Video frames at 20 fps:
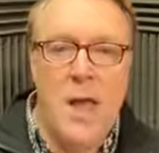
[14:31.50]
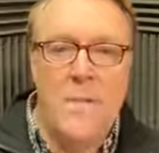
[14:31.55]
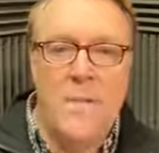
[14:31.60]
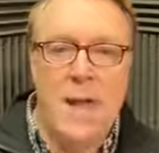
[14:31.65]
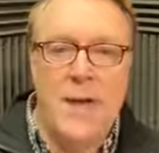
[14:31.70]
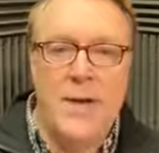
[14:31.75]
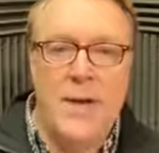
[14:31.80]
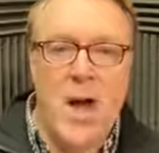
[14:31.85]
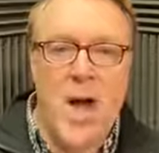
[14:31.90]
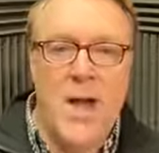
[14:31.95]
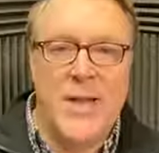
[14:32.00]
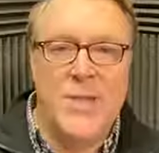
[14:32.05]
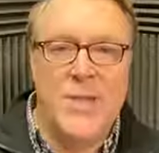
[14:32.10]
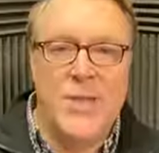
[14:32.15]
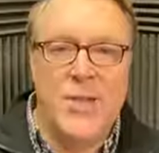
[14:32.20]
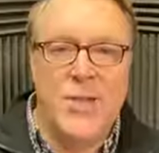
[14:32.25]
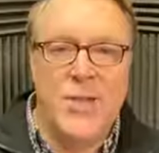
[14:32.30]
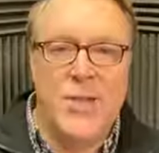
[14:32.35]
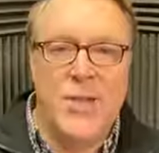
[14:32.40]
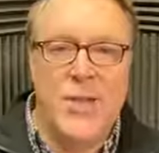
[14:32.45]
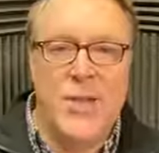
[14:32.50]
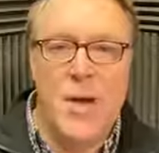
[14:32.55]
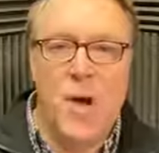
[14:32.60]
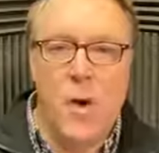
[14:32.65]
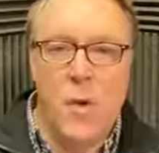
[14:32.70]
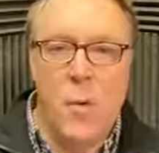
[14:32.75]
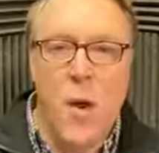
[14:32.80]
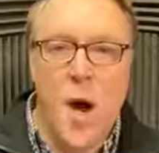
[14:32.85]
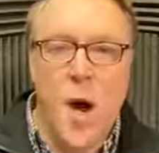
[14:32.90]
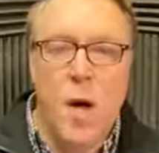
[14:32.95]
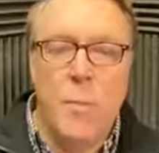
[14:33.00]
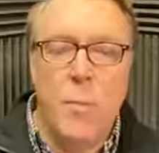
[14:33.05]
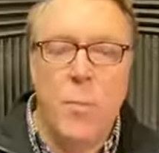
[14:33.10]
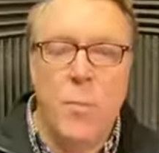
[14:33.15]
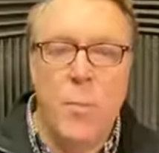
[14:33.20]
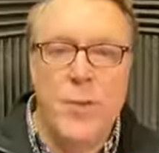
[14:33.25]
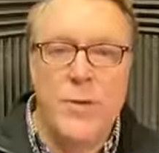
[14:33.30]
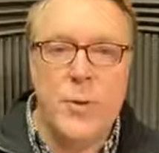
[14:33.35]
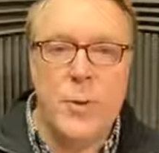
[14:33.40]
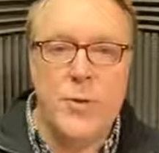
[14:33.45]
and IgG go up
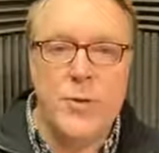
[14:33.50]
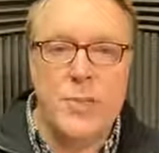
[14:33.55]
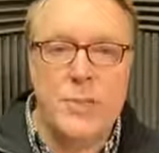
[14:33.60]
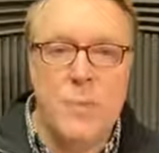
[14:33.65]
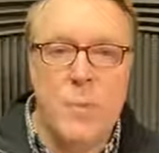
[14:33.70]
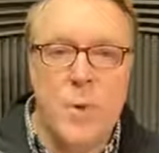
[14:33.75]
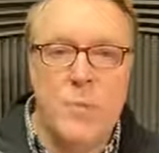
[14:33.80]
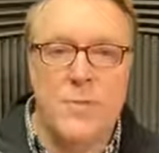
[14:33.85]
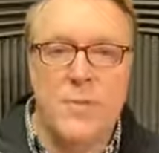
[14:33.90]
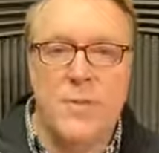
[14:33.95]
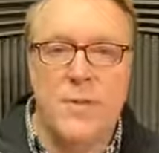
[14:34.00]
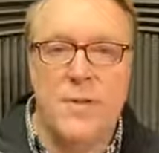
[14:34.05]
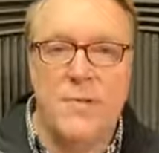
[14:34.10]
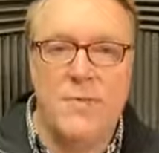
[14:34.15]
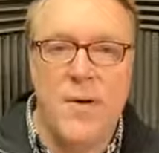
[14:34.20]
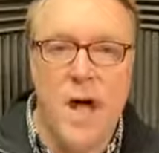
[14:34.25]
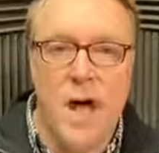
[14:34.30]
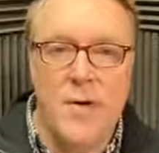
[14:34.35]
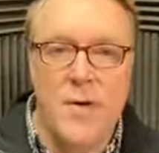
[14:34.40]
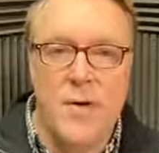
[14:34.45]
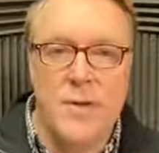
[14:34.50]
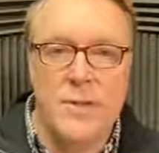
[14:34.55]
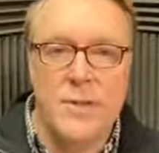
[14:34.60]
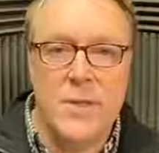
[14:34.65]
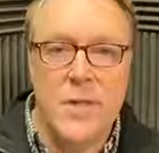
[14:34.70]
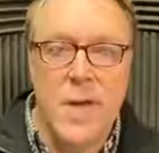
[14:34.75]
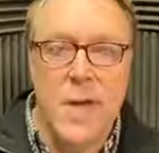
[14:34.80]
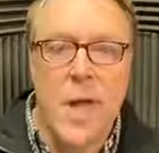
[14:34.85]
when you're exposed to the virus,